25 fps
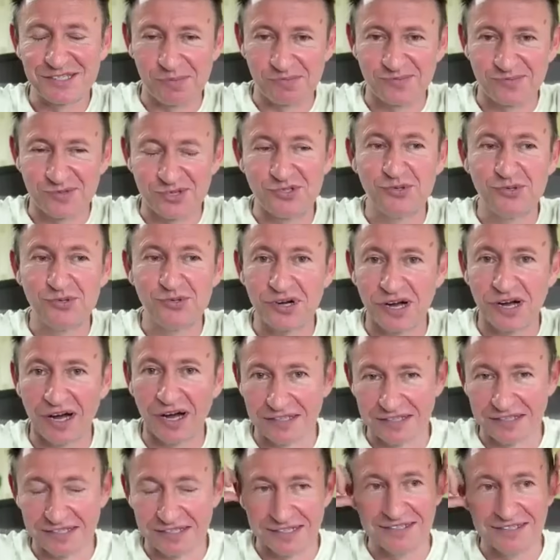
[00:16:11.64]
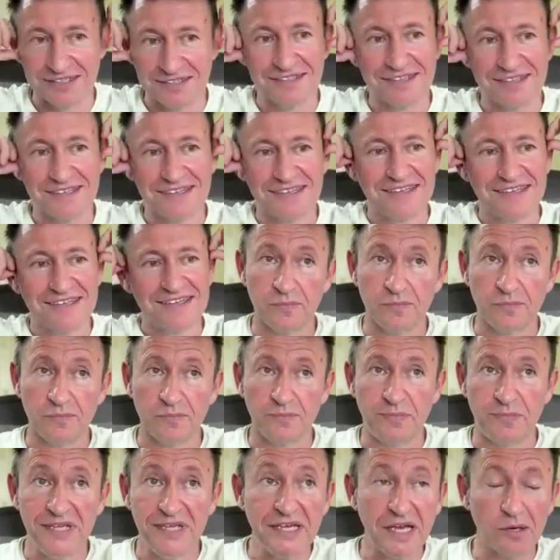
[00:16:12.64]
do content.
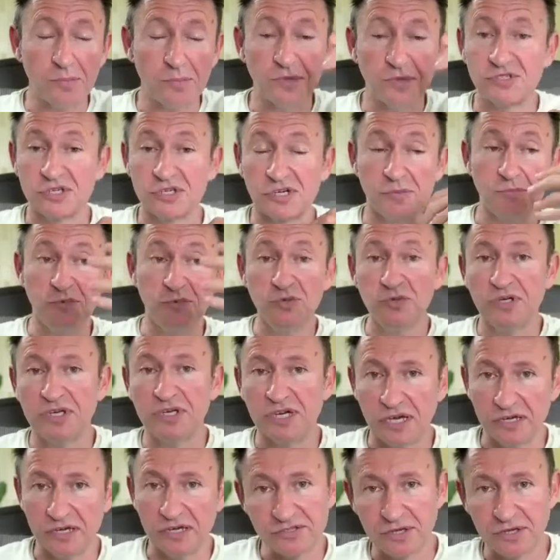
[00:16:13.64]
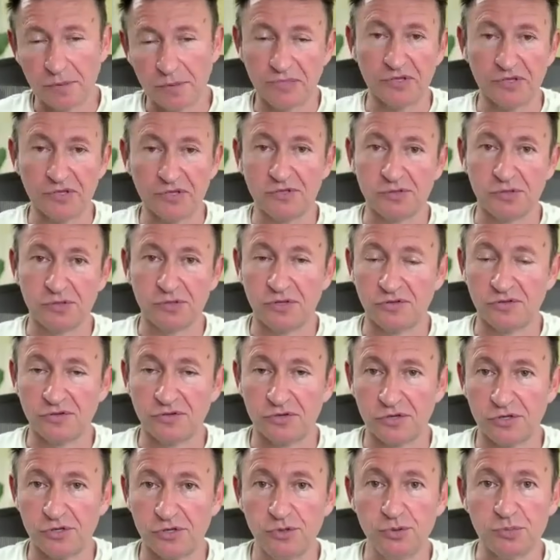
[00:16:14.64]
Being able to communicate something to another
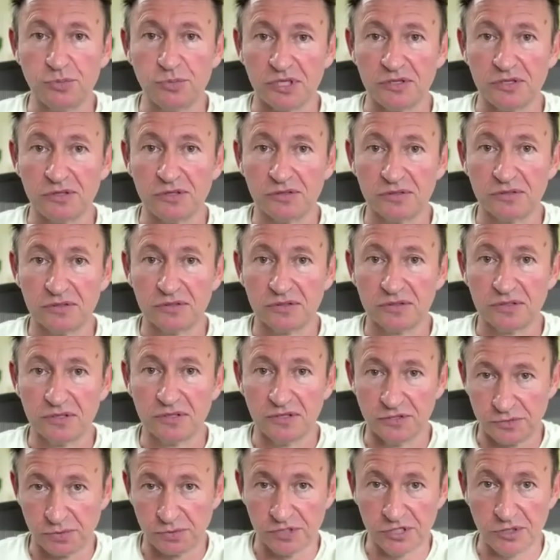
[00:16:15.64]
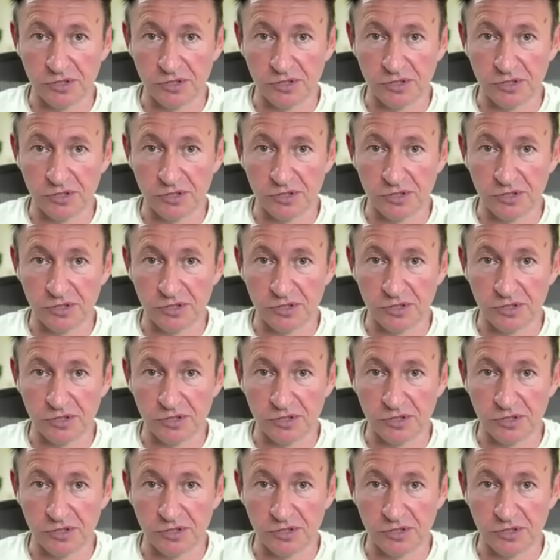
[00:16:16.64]
human is really